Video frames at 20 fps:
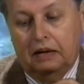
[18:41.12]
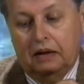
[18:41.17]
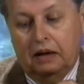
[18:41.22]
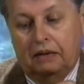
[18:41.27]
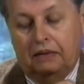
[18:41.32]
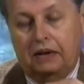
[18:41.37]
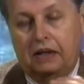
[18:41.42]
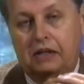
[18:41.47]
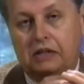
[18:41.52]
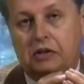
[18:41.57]
Now
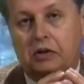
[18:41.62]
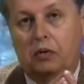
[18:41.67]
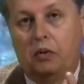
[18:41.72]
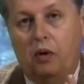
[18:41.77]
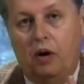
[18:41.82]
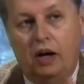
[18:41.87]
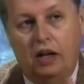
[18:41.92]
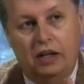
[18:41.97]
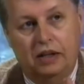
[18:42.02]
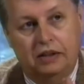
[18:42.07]
these
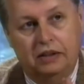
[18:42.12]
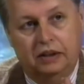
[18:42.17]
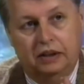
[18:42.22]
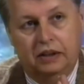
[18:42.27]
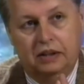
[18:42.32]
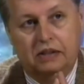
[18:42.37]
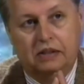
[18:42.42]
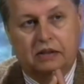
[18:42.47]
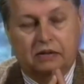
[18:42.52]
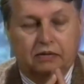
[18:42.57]

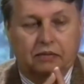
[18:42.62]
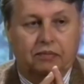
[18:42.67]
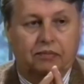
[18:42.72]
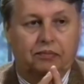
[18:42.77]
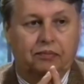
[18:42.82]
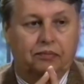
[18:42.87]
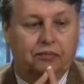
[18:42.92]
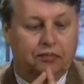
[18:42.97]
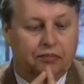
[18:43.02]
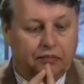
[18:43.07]
qualities
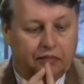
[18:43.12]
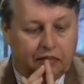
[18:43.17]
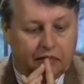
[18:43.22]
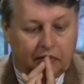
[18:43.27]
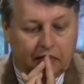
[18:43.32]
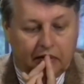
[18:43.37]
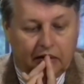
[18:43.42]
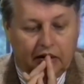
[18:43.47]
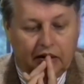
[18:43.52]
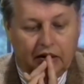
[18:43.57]

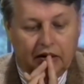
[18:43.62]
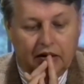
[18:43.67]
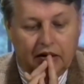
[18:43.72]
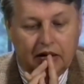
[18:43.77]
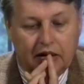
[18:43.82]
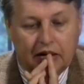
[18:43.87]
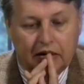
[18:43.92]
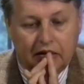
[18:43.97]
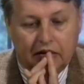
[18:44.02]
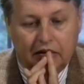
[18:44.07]
are
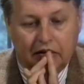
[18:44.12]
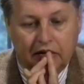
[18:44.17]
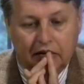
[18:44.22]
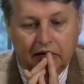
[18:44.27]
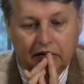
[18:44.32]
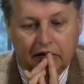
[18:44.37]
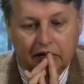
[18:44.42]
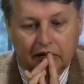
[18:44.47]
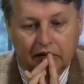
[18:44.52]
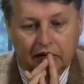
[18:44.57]
not,
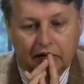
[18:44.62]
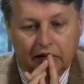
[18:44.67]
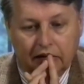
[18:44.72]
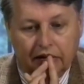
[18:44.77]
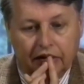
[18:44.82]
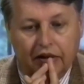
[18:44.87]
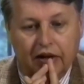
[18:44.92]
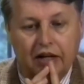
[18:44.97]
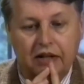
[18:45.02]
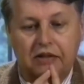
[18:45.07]

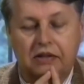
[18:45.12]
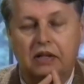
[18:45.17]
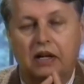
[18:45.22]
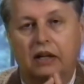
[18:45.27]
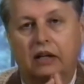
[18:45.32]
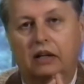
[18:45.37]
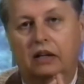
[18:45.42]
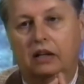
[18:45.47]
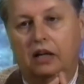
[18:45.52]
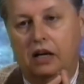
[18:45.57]
they're not
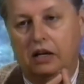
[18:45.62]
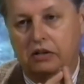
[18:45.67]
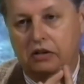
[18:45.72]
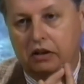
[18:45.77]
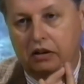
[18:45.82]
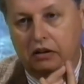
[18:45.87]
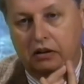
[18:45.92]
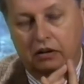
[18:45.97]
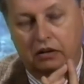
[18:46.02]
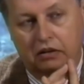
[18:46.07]

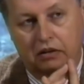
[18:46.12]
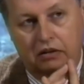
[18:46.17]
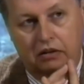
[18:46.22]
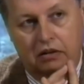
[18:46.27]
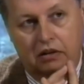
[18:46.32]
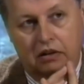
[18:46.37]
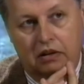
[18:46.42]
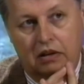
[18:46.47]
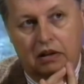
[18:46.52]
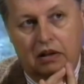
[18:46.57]
psychological.
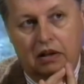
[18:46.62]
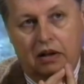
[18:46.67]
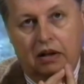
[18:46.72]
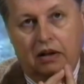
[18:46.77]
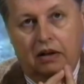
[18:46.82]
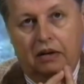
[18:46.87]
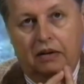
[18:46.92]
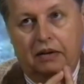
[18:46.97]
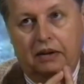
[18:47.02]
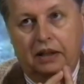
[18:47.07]

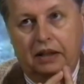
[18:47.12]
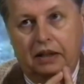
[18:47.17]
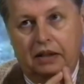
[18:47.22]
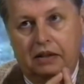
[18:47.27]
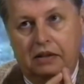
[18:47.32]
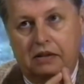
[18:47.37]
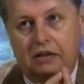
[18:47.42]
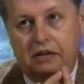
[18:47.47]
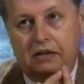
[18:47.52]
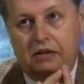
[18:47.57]

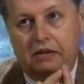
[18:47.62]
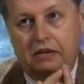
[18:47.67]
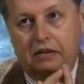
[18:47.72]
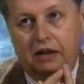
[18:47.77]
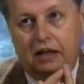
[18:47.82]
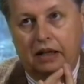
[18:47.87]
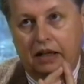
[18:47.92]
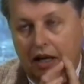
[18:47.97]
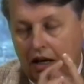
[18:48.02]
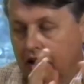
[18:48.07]
These
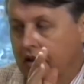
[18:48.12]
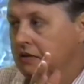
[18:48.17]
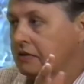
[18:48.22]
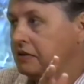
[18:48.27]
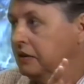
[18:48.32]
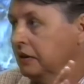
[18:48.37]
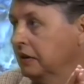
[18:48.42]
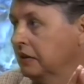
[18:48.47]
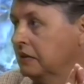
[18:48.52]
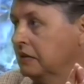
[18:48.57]

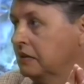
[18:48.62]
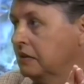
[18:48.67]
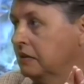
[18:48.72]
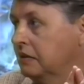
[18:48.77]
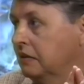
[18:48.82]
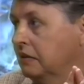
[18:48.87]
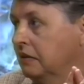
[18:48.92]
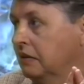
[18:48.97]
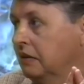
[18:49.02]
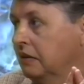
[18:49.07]
analyses
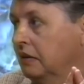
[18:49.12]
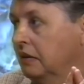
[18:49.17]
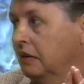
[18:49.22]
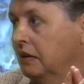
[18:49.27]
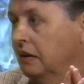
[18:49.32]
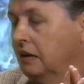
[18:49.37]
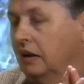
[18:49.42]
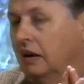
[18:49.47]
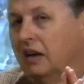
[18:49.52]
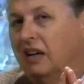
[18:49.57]

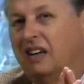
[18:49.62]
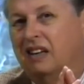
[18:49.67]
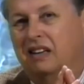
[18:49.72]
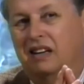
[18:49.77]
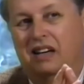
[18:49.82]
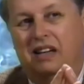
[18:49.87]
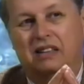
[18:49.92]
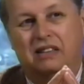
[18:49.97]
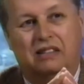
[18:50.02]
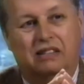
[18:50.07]
are
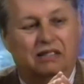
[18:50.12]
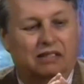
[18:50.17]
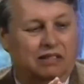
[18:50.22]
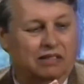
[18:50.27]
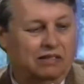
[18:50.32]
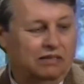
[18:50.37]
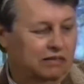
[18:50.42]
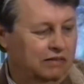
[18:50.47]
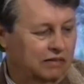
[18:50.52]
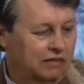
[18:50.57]
not
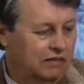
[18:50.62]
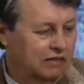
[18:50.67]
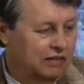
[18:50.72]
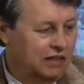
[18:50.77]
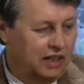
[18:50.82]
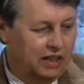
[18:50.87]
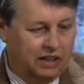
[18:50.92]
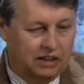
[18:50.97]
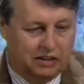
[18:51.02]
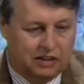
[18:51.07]

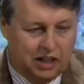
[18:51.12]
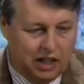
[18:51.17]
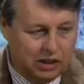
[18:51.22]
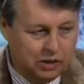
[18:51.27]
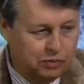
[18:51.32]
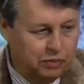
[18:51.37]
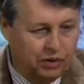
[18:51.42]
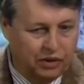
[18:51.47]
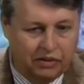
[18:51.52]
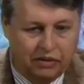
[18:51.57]
like a
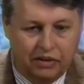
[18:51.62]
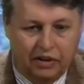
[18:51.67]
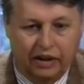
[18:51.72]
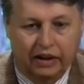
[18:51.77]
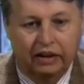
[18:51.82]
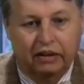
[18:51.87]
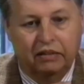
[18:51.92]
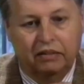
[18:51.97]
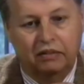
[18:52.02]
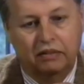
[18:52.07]
textbook thing.